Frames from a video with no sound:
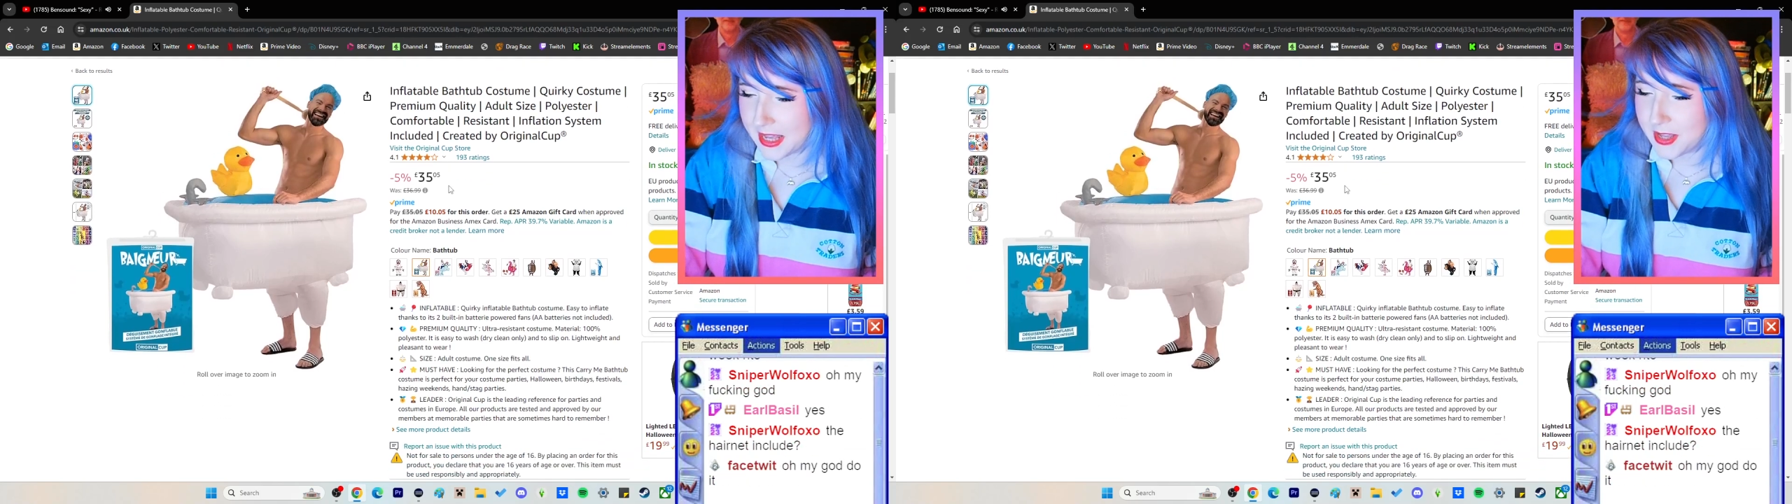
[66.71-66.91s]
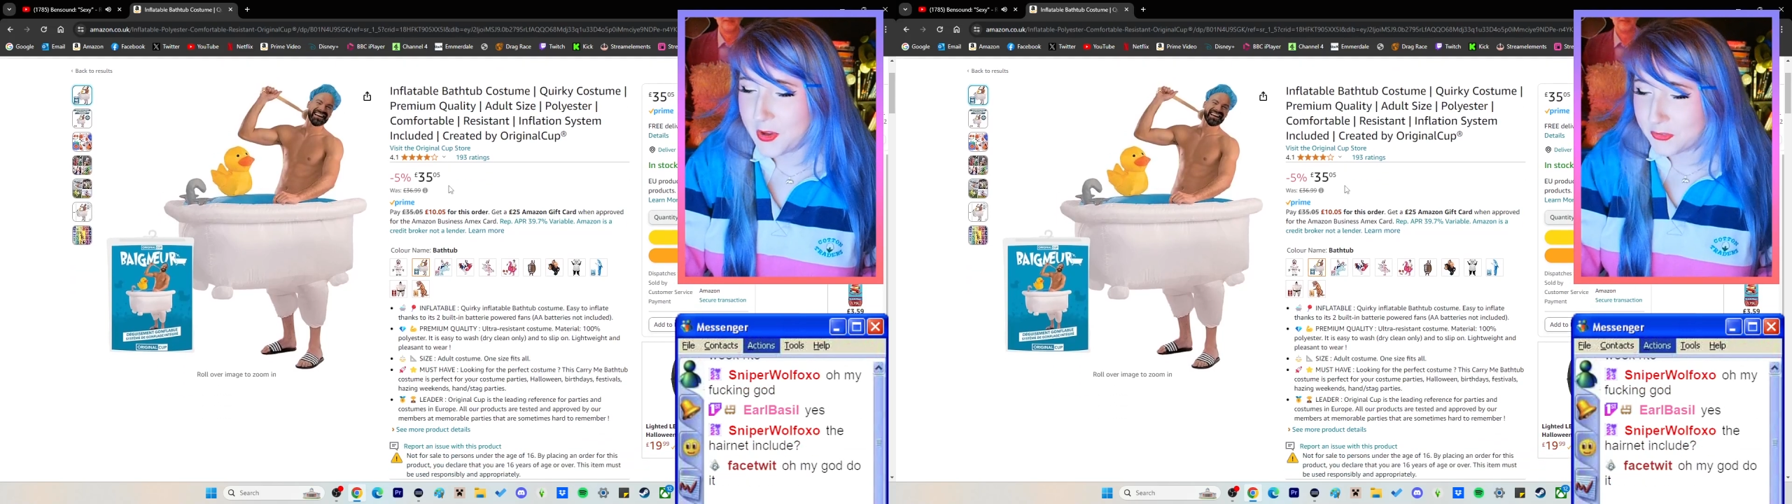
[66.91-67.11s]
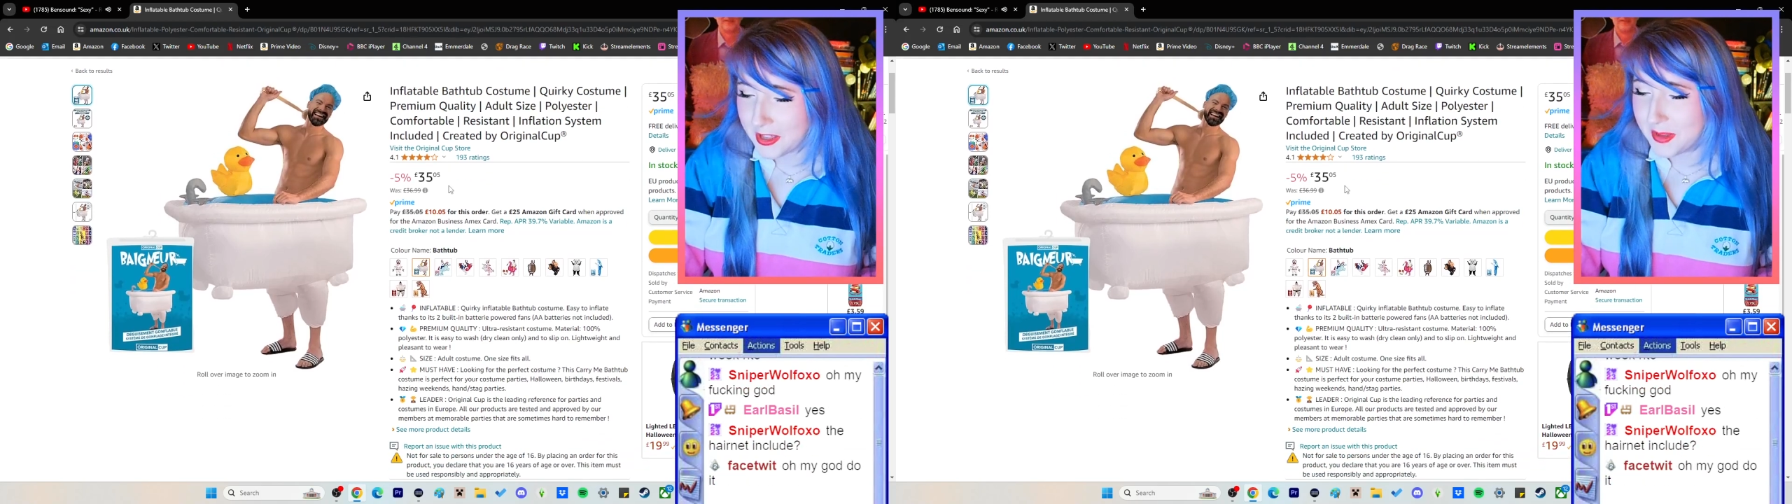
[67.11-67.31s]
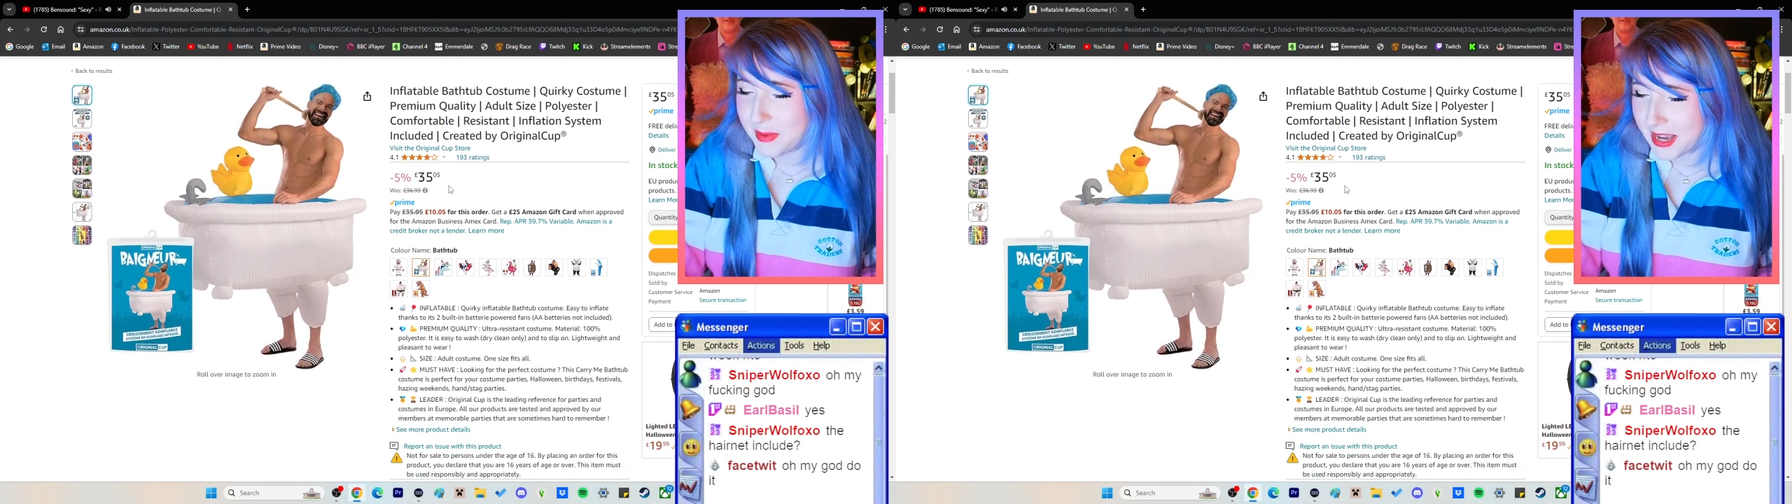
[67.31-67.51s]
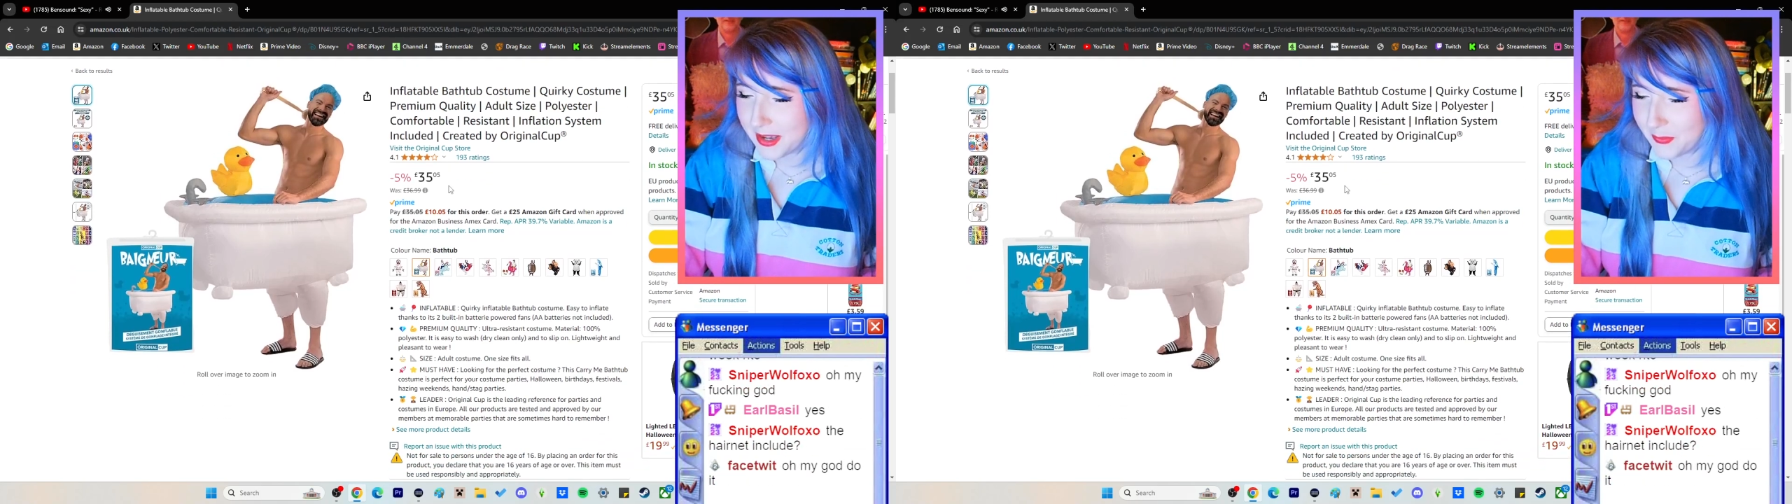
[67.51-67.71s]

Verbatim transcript: You're telling me... I